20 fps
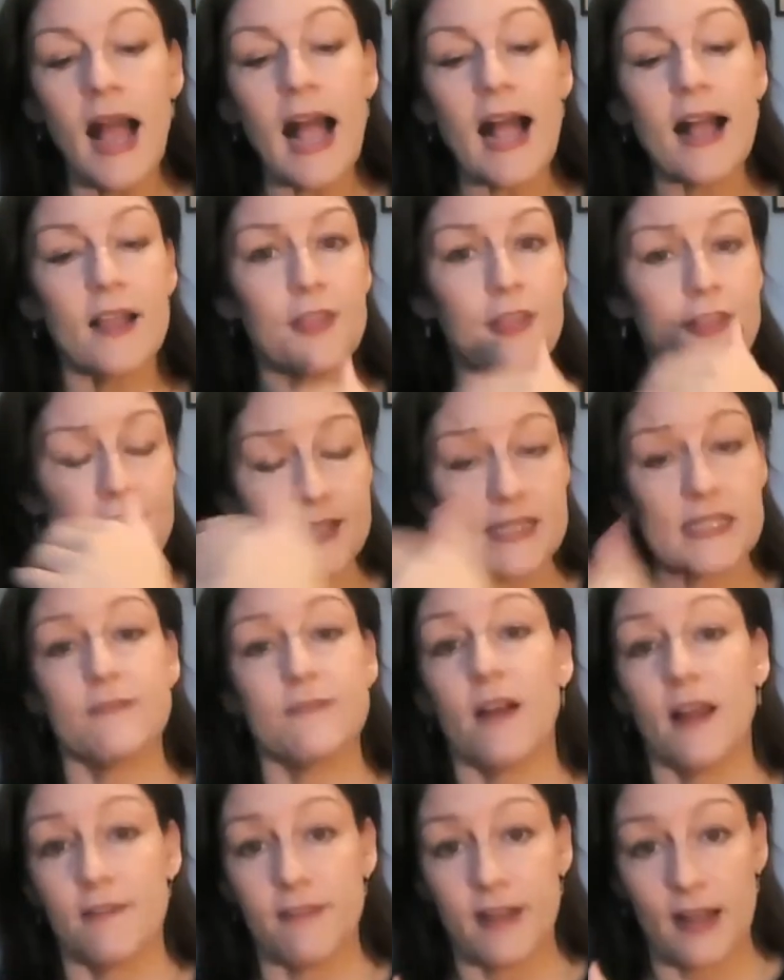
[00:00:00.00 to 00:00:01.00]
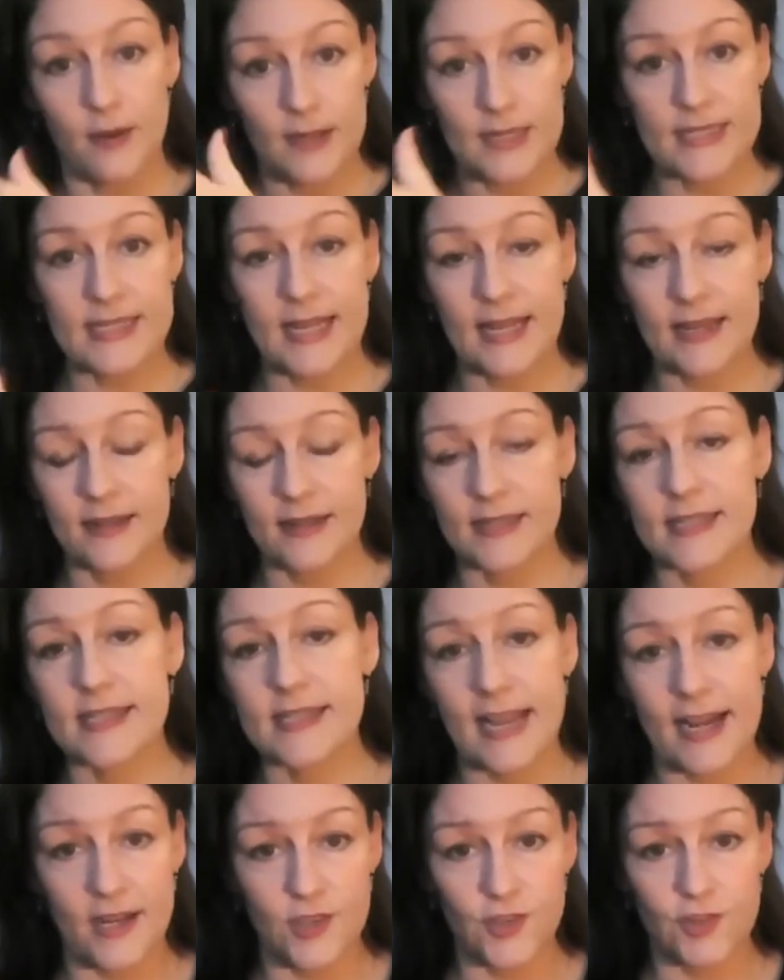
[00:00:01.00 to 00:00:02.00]
And 35 hours then in
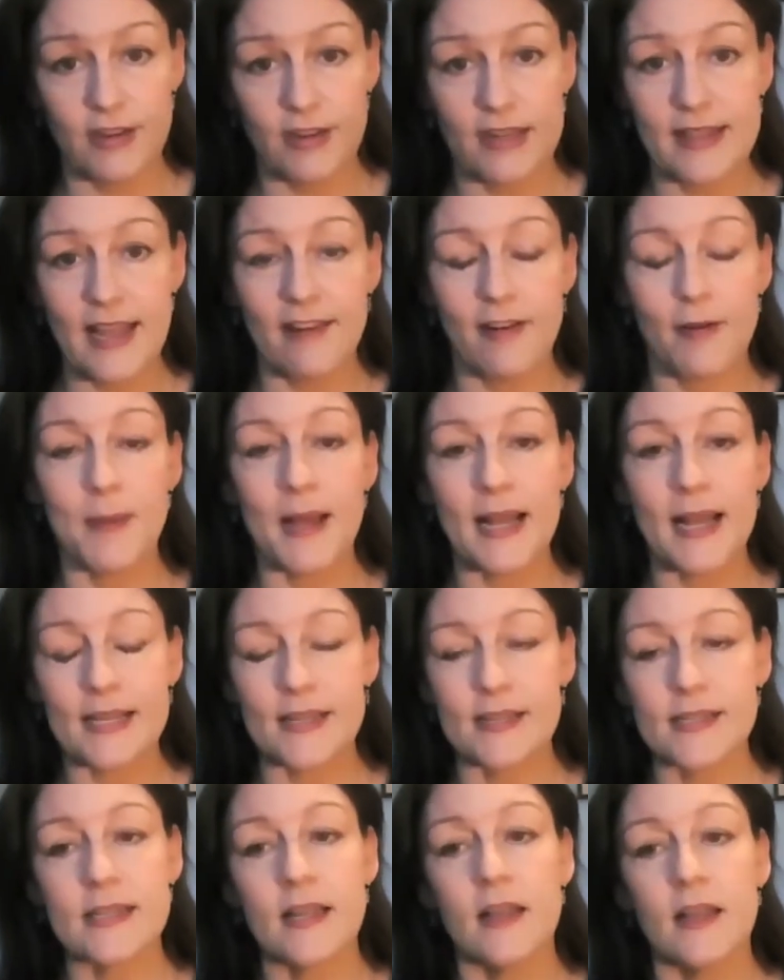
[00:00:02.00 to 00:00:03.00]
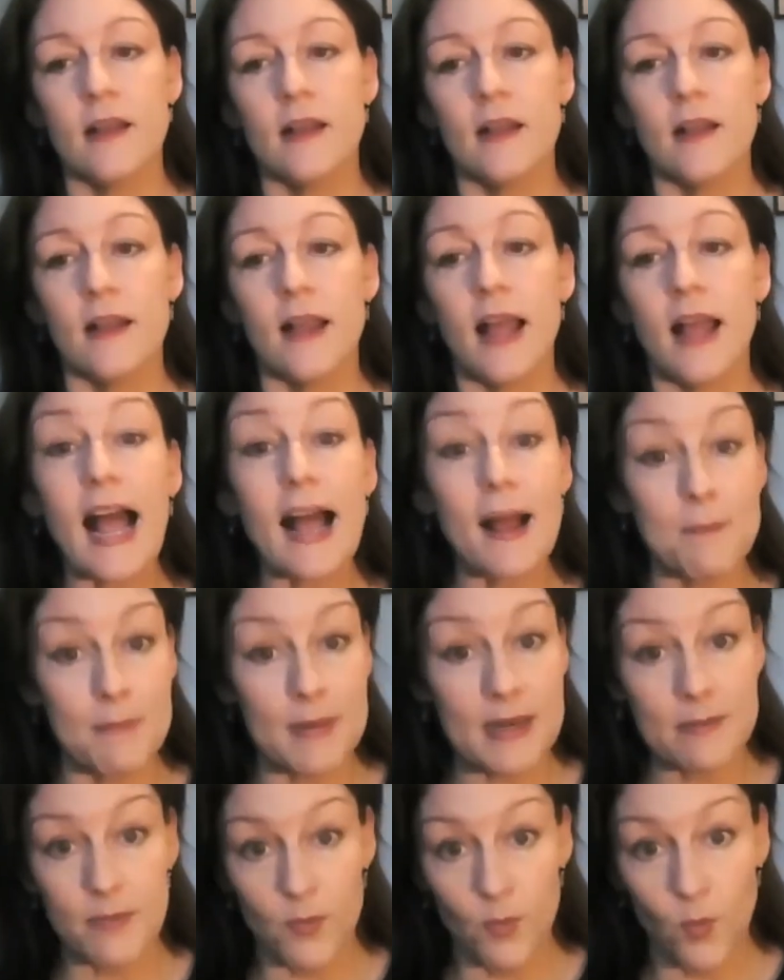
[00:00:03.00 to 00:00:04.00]
secondary, thereabouts, at
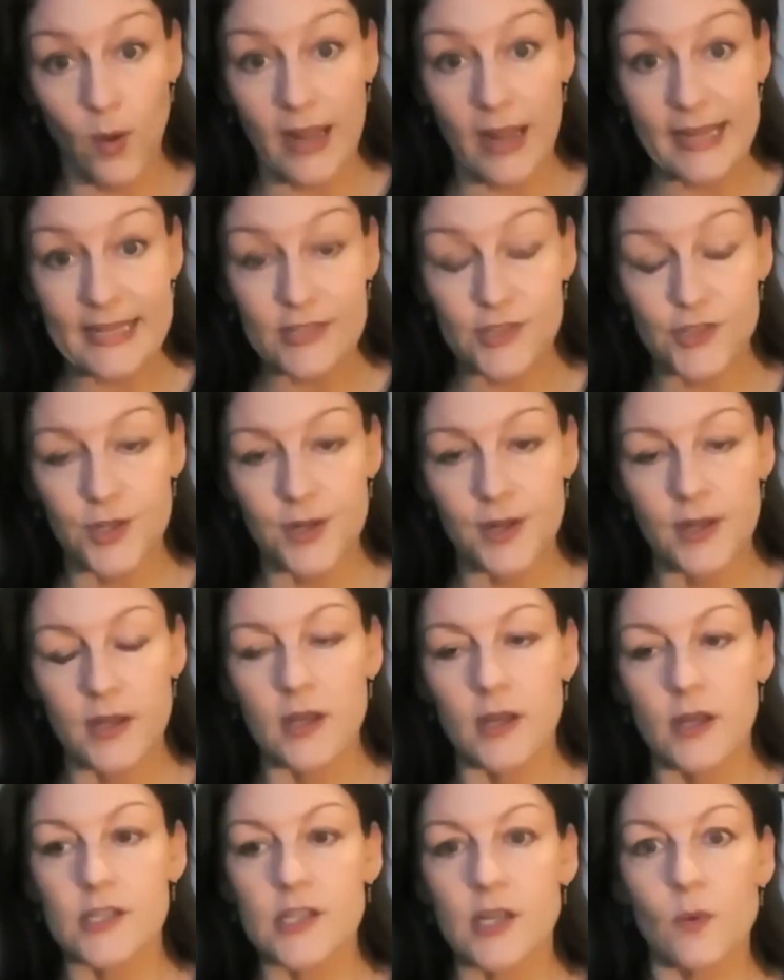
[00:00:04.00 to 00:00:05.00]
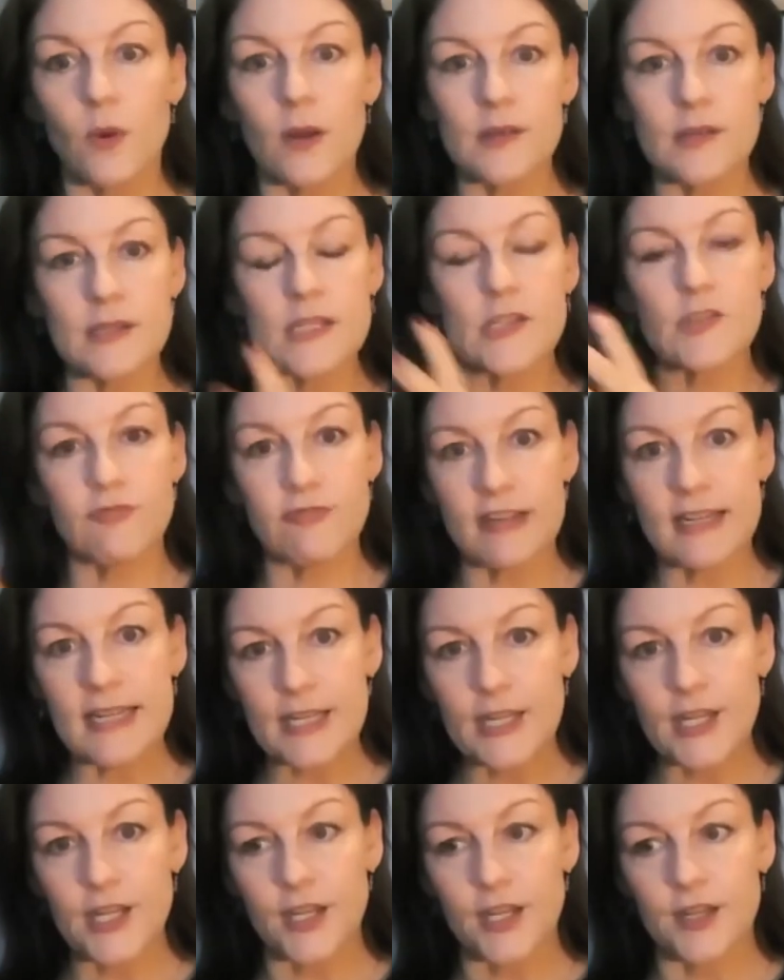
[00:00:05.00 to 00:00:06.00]
minimum wage. So whilst it's
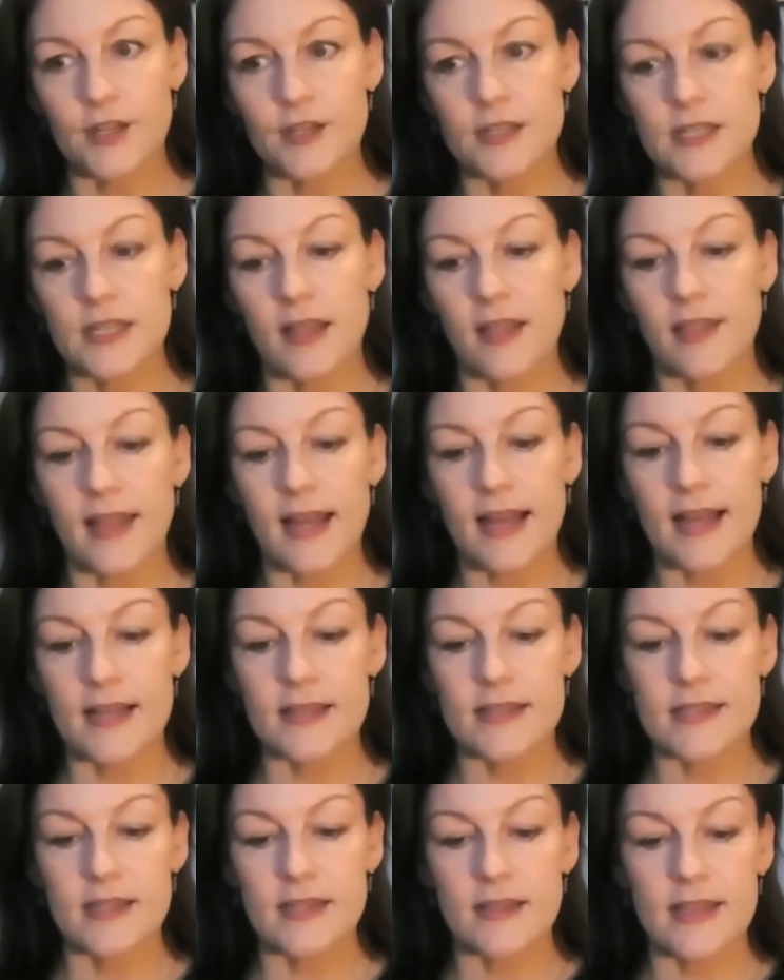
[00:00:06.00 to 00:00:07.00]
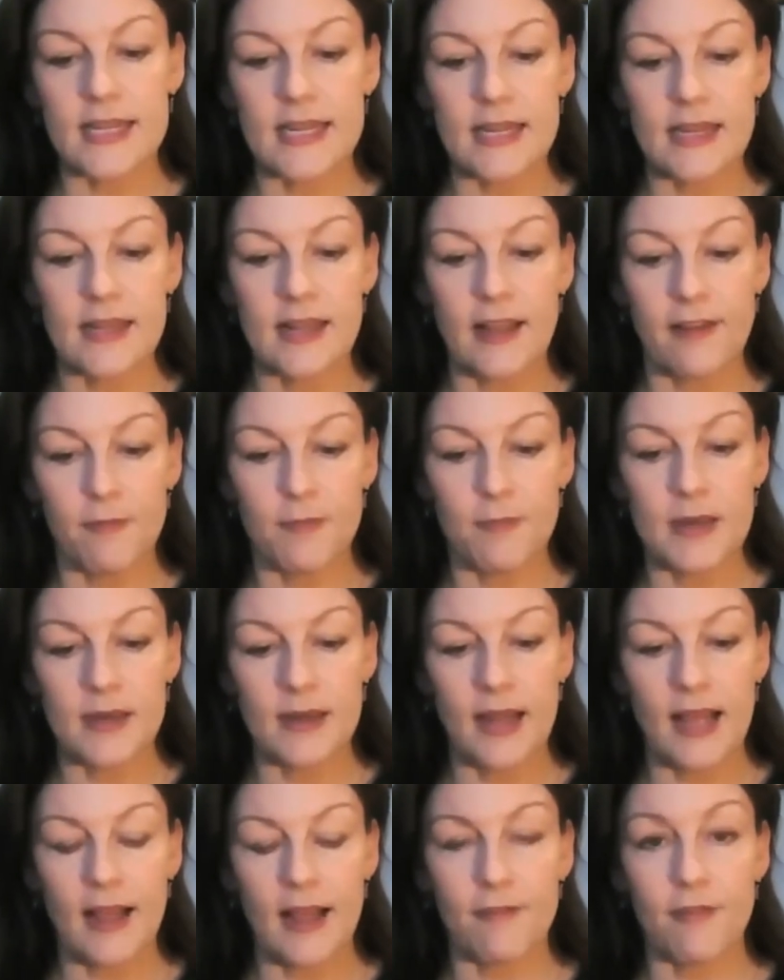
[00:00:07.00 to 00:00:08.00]
really good that the
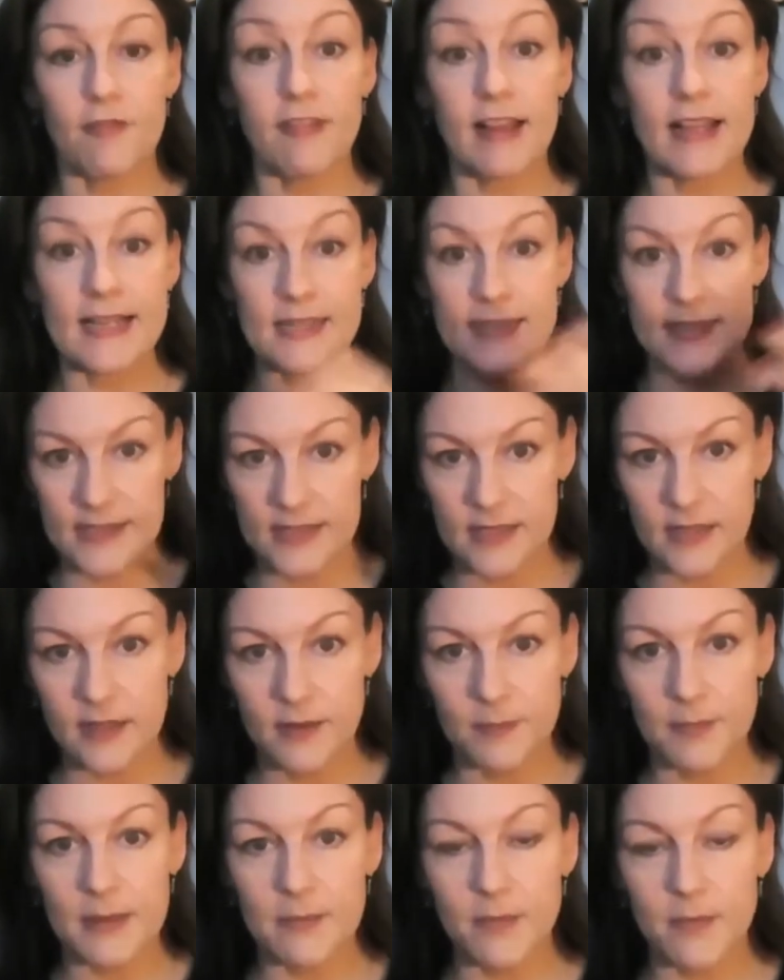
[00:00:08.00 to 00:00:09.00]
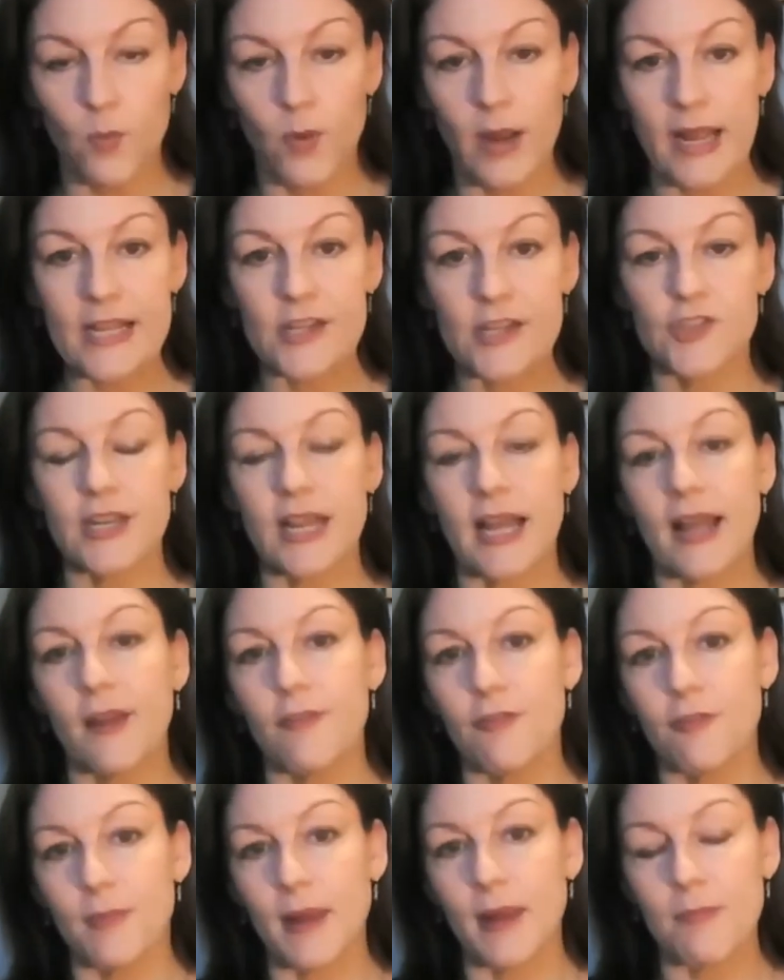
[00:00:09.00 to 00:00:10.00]
government have raised the minimum wage
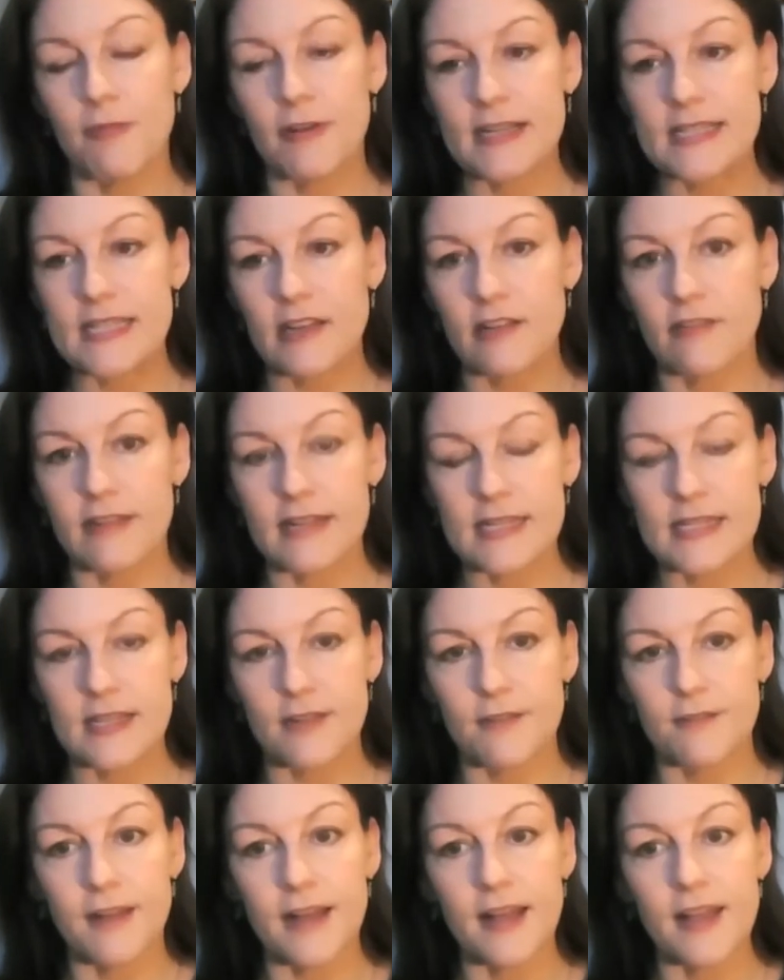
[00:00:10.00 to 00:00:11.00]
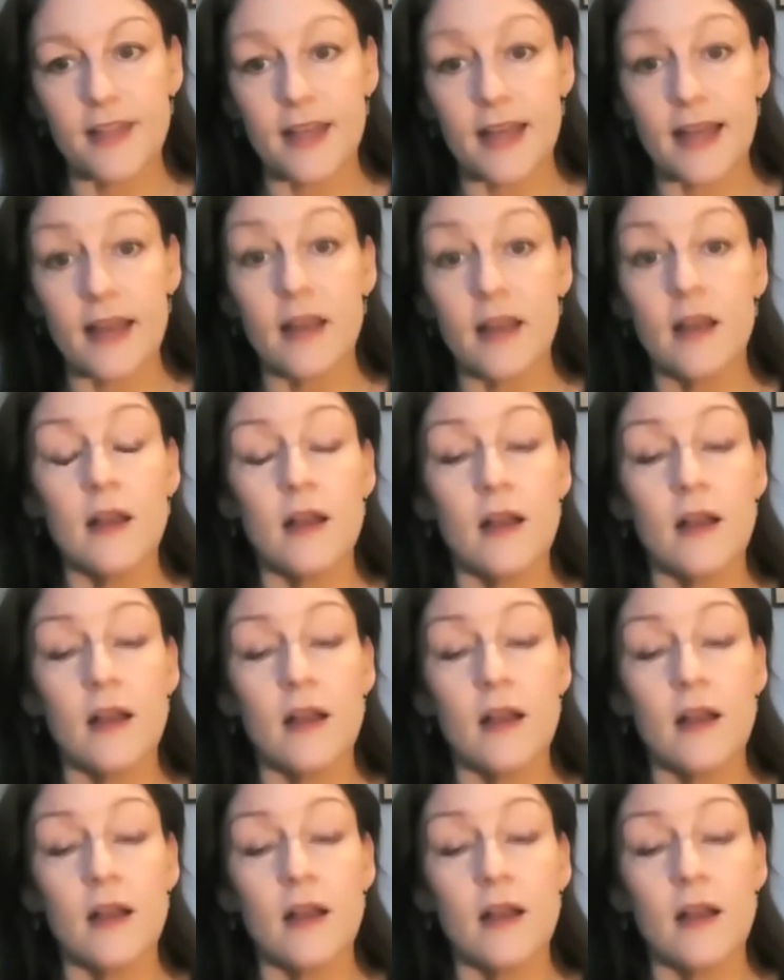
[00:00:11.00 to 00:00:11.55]
now, from April it's increasing further,